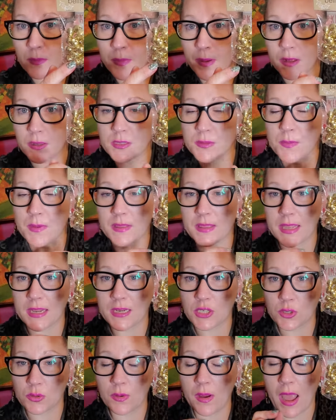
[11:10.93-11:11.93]
bells, but they
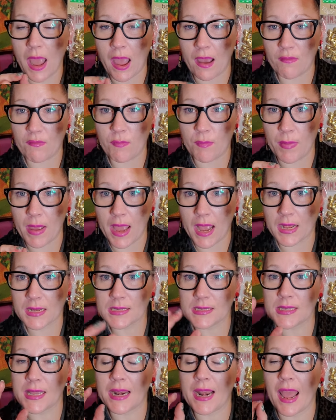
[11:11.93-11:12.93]
do have
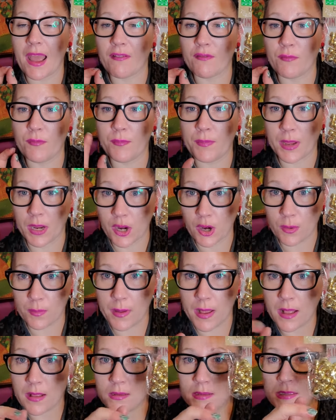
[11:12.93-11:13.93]
bags that have bigger
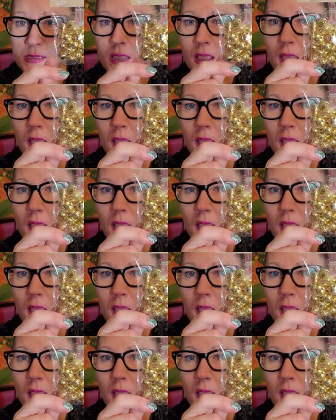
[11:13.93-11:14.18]
bells.